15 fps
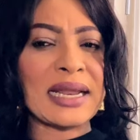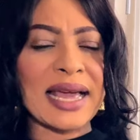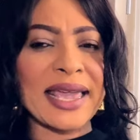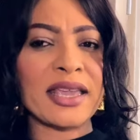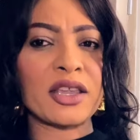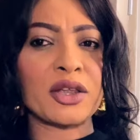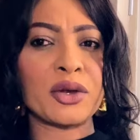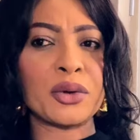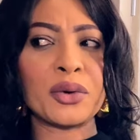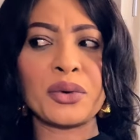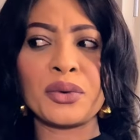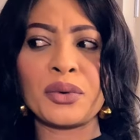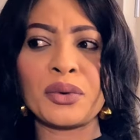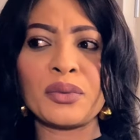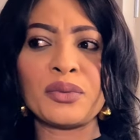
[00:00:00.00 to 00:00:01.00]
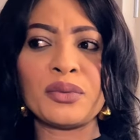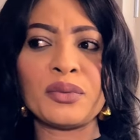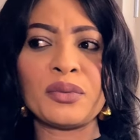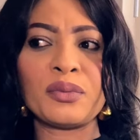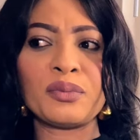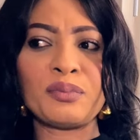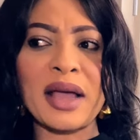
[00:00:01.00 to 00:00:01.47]
like, you know,
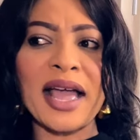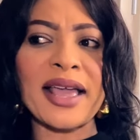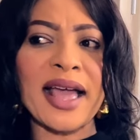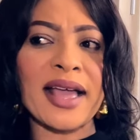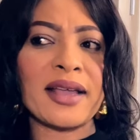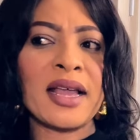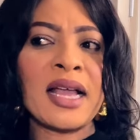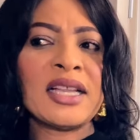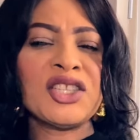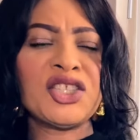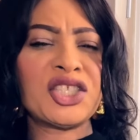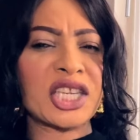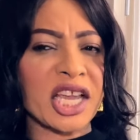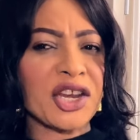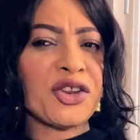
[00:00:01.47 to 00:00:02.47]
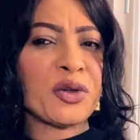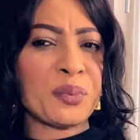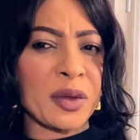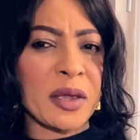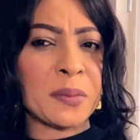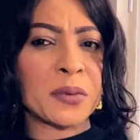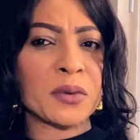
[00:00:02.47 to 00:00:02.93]
genuine
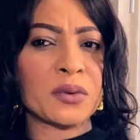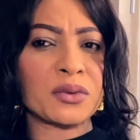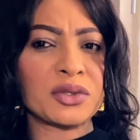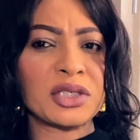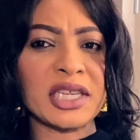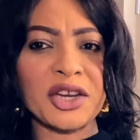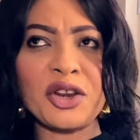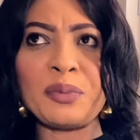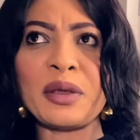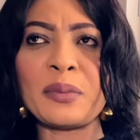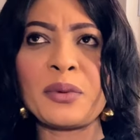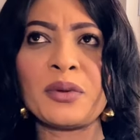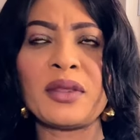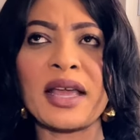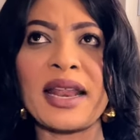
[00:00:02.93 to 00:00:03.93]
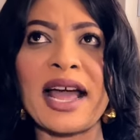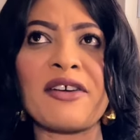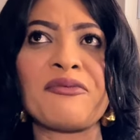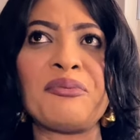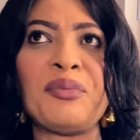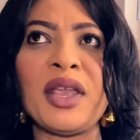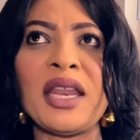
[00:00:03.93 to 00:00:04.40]
people that
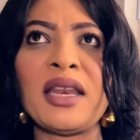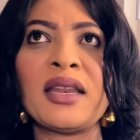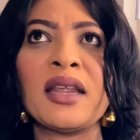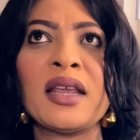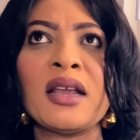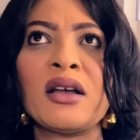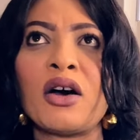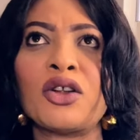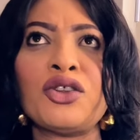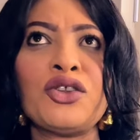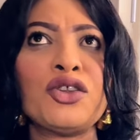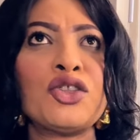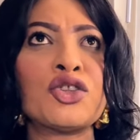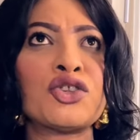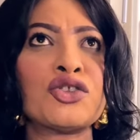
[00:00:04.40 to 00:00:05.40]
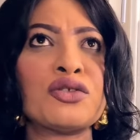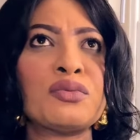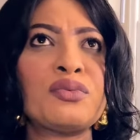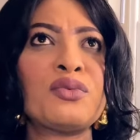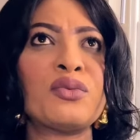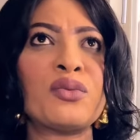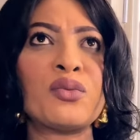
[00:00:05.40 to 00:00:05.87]
have been on
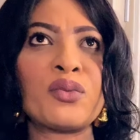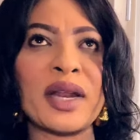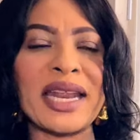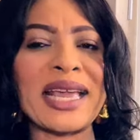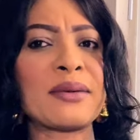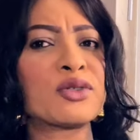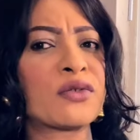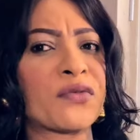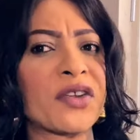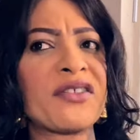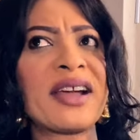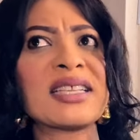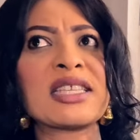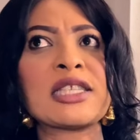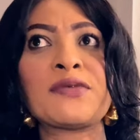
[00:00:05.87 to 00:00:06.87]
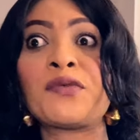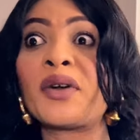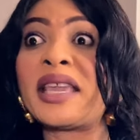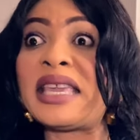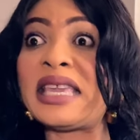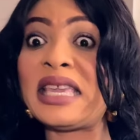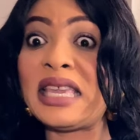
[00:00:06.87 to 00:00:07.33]
YouTube when it comes to fragrances for
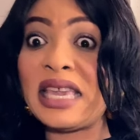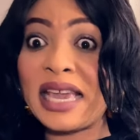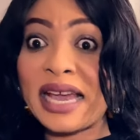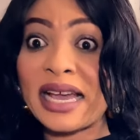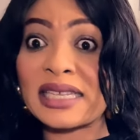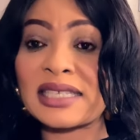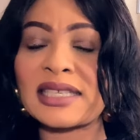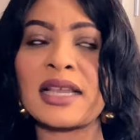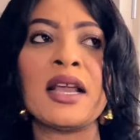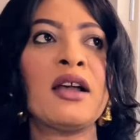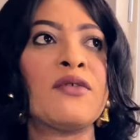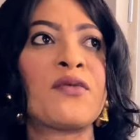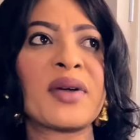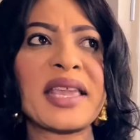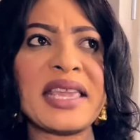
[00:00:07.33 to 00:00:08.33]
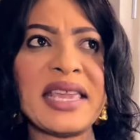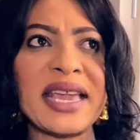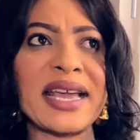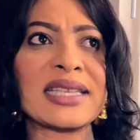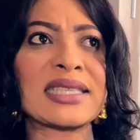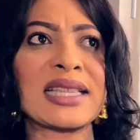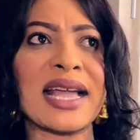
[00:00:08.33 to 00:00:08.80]
years,
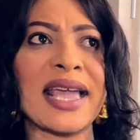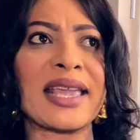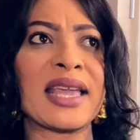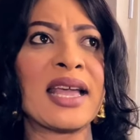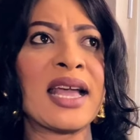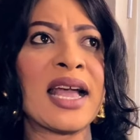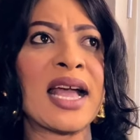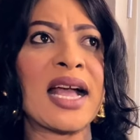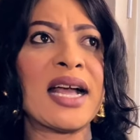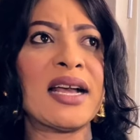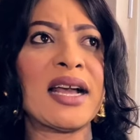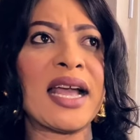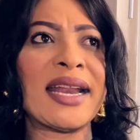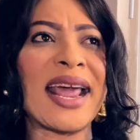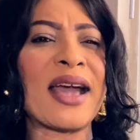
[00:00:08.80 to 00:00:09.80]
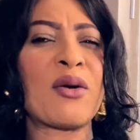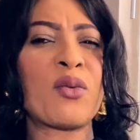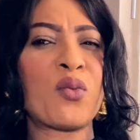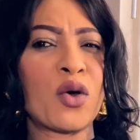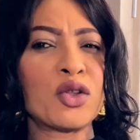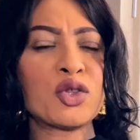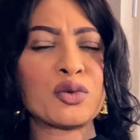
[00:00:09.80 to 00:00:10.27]
like, and I
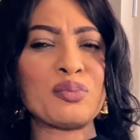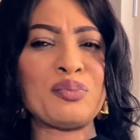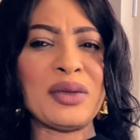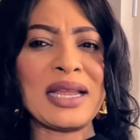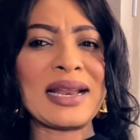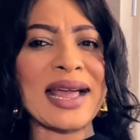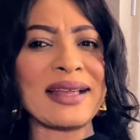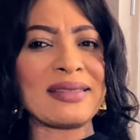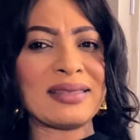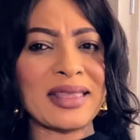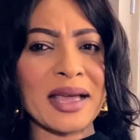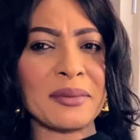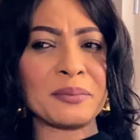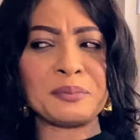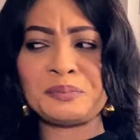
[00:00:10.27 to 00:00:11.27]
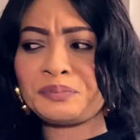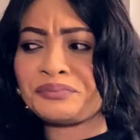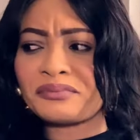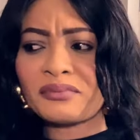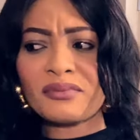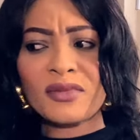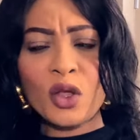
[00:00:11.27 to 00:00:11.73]
want to be like them.
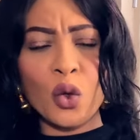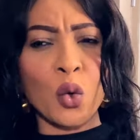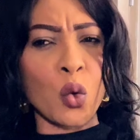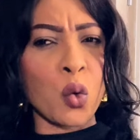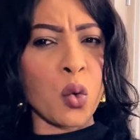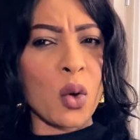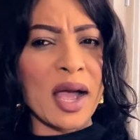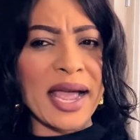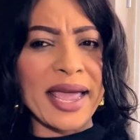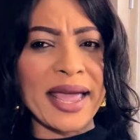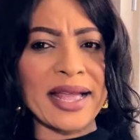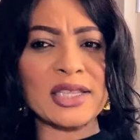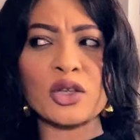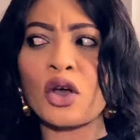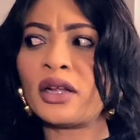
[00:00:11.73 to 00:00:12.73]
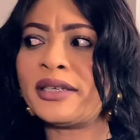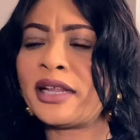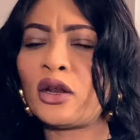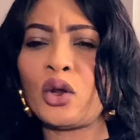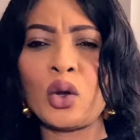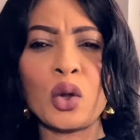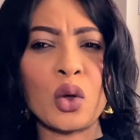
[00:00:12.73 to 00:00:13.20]
Quiet, on
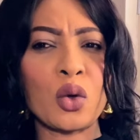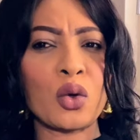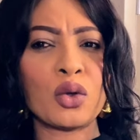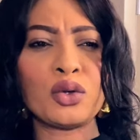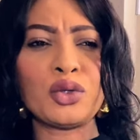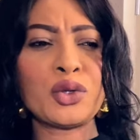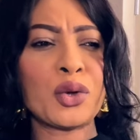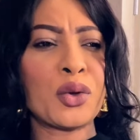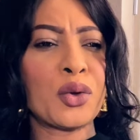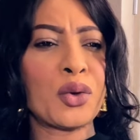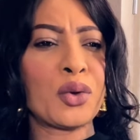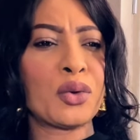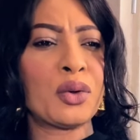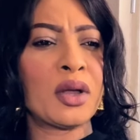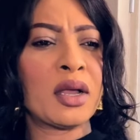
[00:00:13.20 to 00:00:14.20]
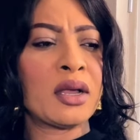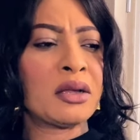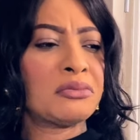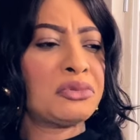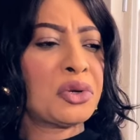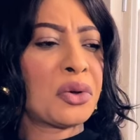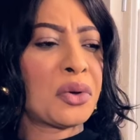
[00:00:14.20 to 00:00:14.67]
the low,
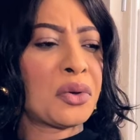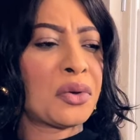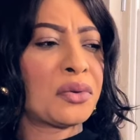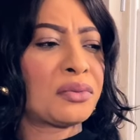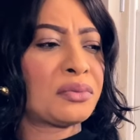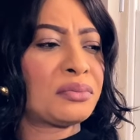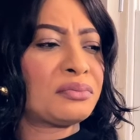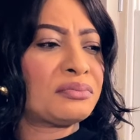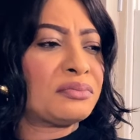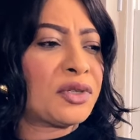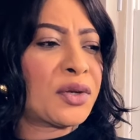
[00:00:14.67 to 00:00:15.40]
no